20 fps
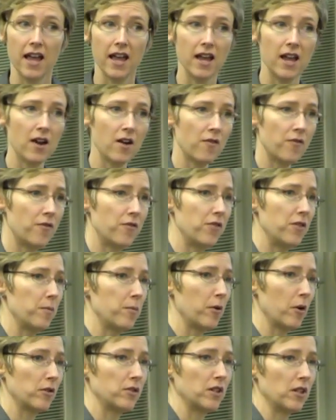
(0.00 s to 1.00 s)
If the
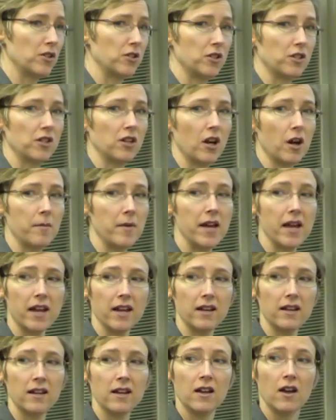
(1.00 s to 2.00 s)
proton should come
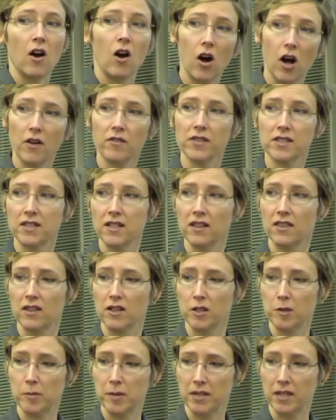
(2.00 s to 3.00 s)
in, all of a sudden
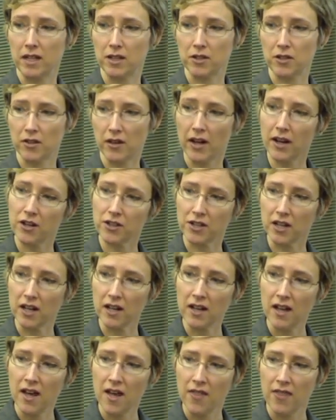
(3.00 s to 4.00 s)
there's potential energy.
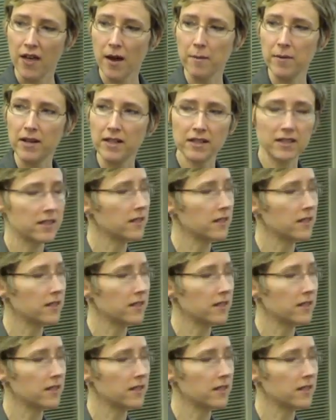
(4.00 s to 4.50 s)
That means